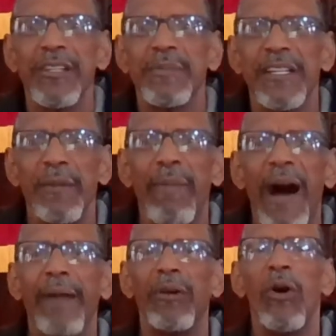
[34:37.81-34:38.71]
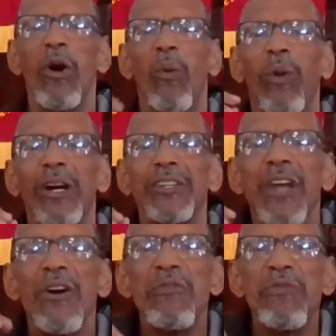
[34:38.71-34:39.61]
in the Bible was
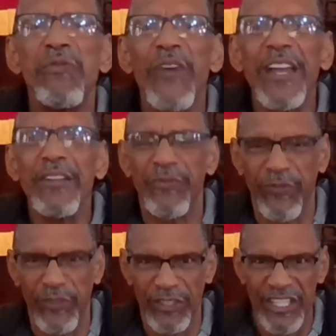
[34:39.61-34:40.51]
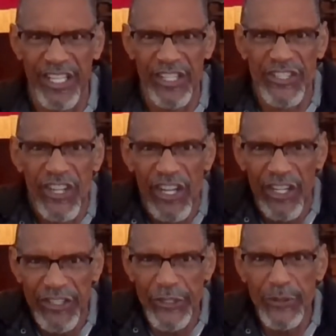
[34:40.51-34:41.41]
faithfulness
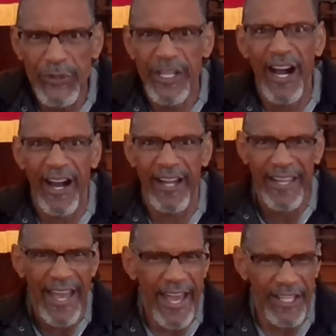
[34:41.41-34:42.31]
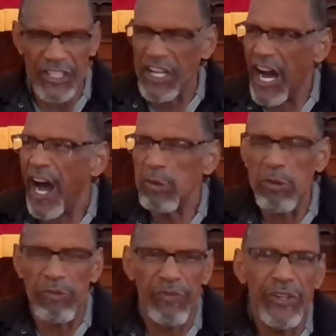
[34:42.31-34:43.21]
to God. As God
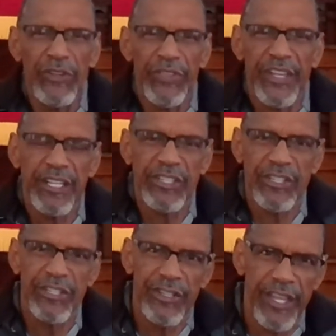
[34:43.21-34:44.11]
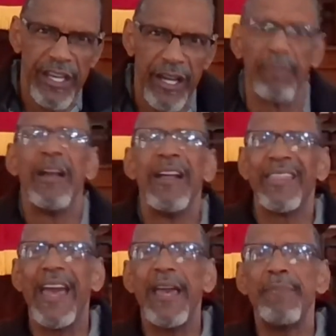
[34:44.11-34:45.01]
revealed things to them, they
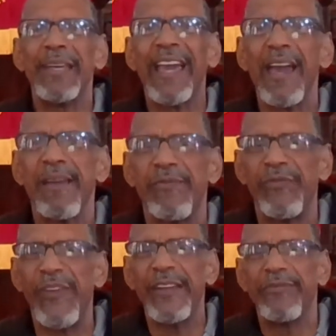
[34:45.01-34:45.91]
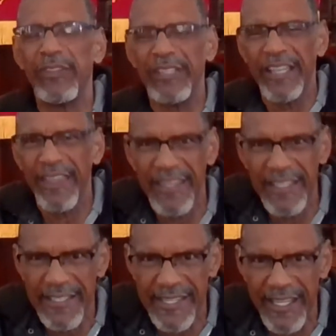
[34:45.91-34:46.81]
became faithful in these
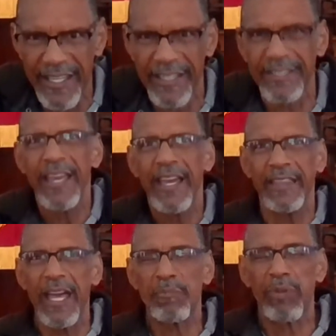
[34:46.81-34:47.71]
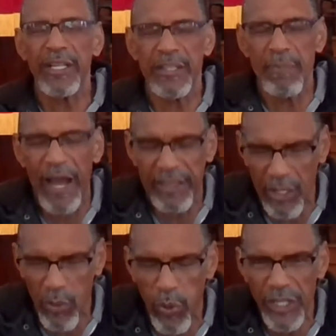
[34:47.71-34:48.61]
things. And that brings about the
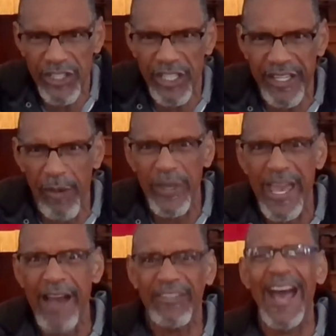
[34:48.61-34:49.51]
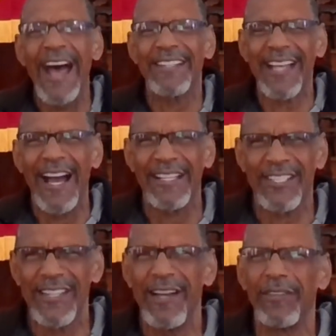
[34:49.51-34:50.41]
question that we have to ask
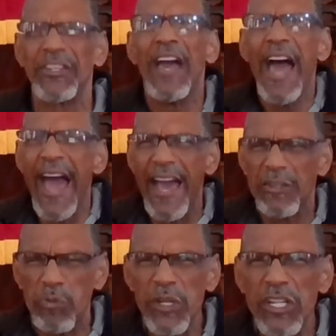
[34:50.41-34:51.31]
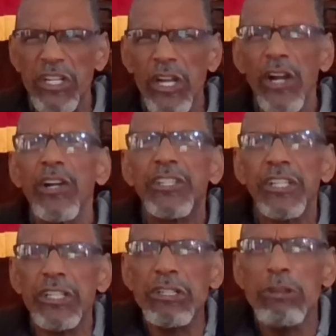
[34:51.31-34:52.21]
ourselves. As we learn to
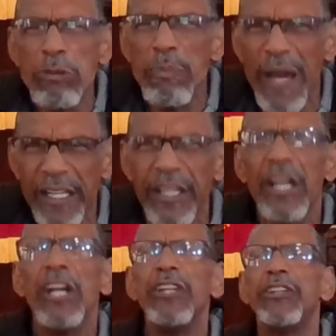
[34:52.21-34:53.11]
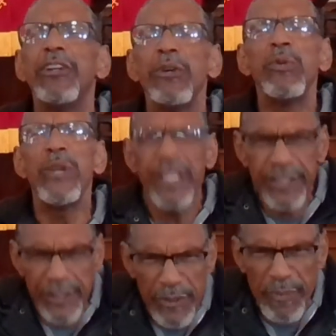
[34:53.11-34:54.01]
do better, do we do
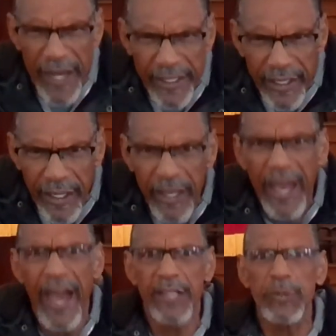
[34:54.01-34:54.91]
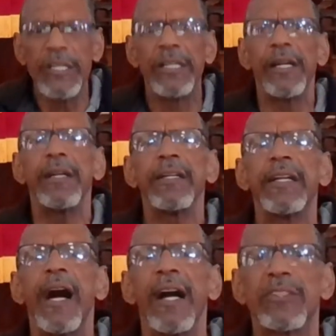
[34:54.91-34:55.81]
better? As we learn
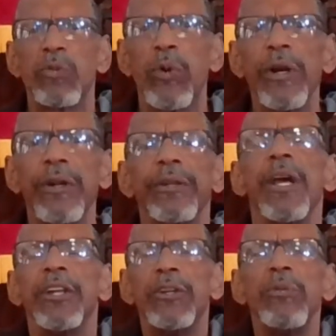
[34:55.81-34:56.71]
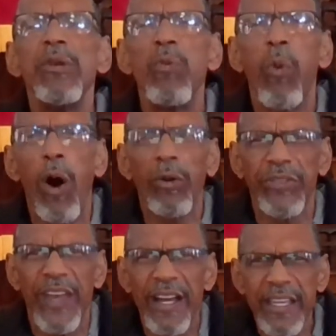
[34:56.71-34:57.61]
God's word, do we walk
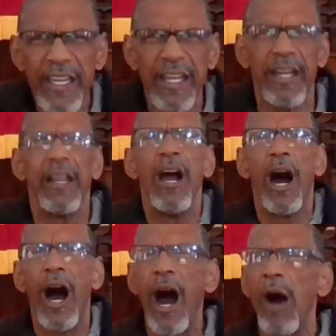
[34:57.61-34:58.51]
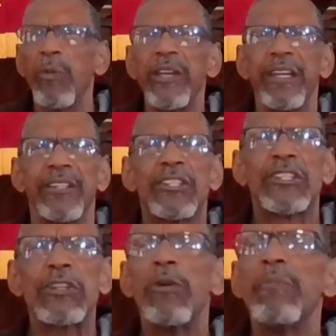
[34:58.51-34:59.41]
that in? Or are we in so
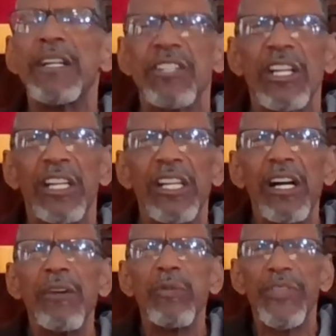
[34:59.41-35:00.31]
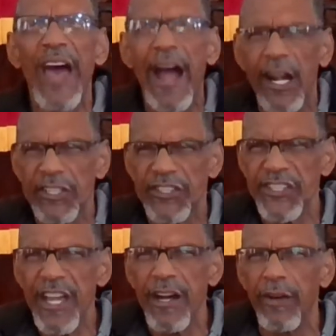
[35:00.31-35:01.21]
much in love with
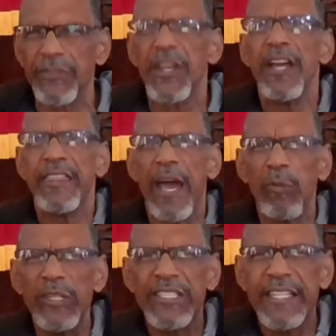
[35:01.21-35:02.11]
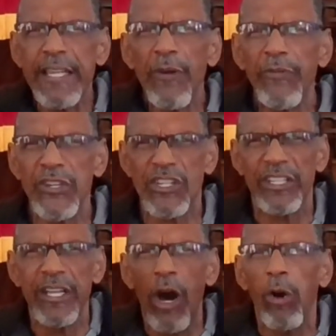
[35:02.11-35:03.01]
ourselves that we selfishly
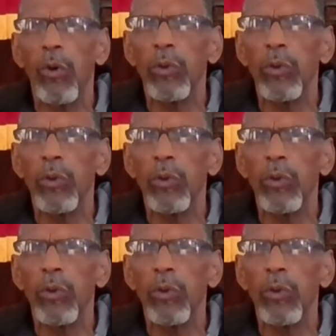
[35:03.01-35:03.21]
hold